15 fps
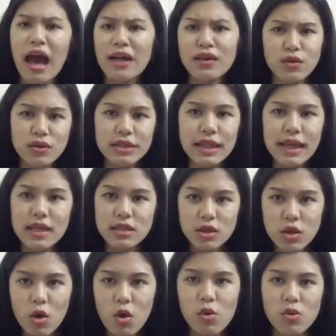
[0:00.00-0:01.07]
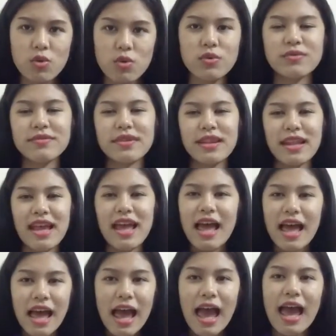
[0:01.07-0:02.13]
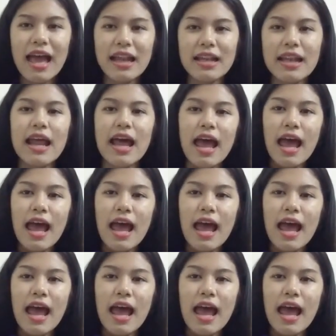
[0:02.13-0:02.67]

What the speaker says: I don't think so. And